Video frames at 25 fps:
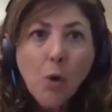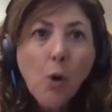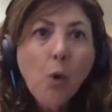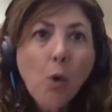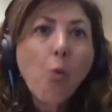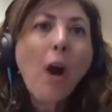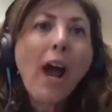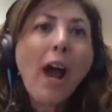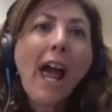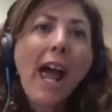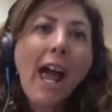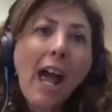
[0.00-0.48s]

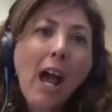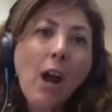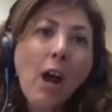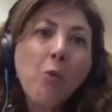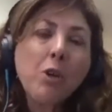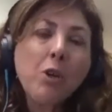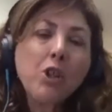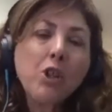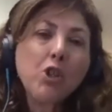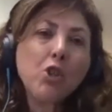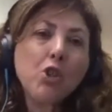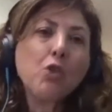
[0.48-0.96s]
how
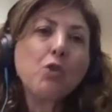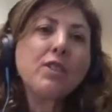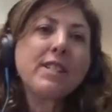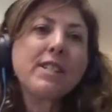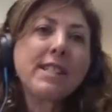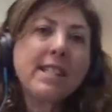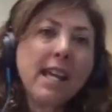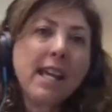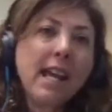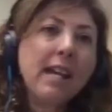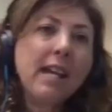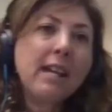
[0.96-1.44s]
would you
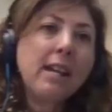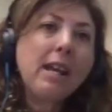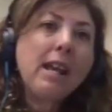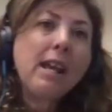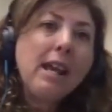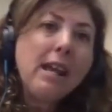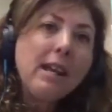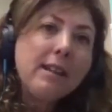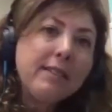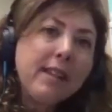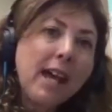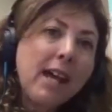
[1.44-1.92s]
say
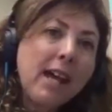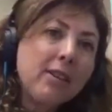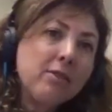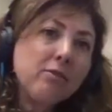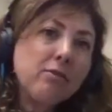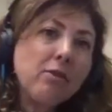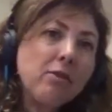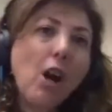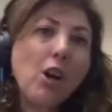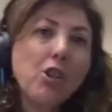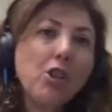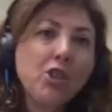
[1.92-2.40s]
that
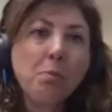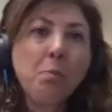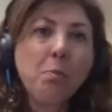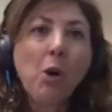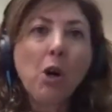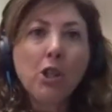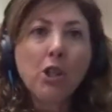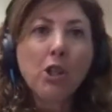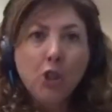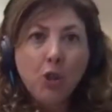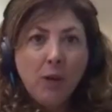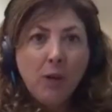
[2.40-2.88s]
a
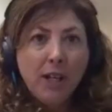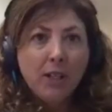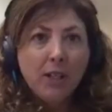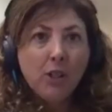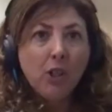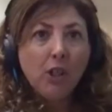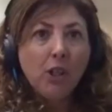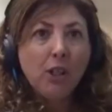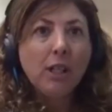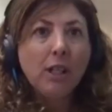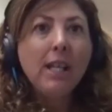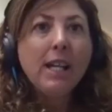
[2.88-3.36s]
smart
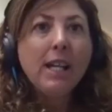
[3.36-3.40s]
trainer